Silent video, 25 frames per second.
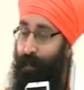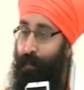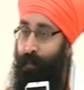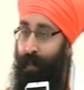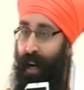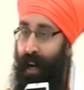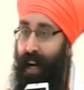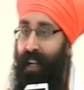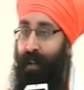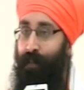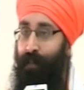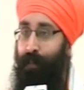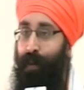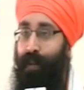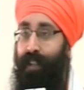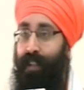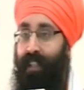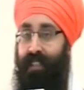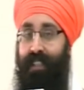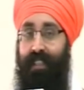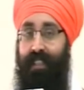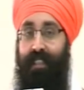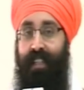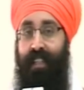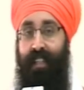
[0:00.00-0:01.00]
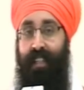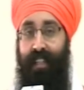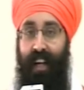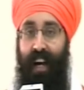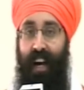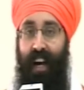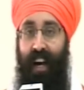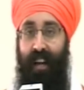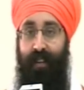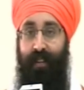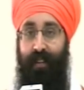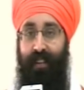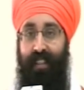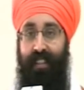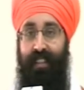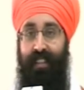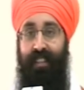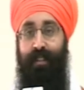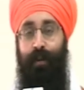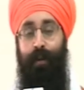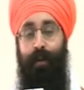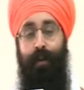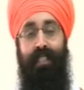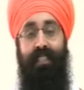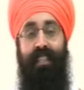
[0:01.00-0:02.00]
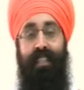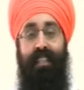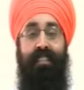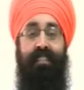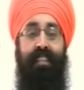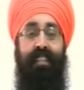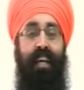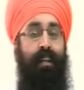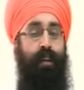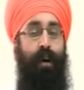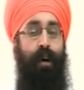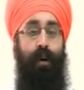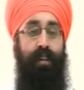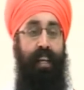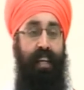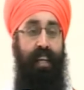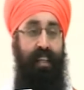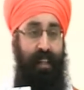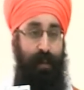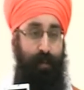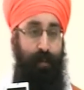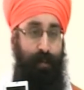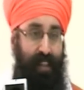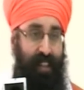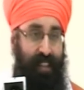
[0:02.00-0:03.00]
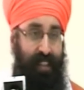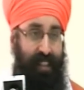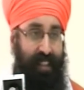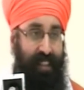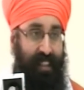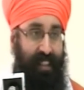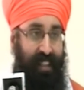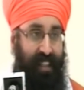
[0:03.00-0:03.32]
Man, buddh, chit, hankar, which is always going to say, don't take amrit.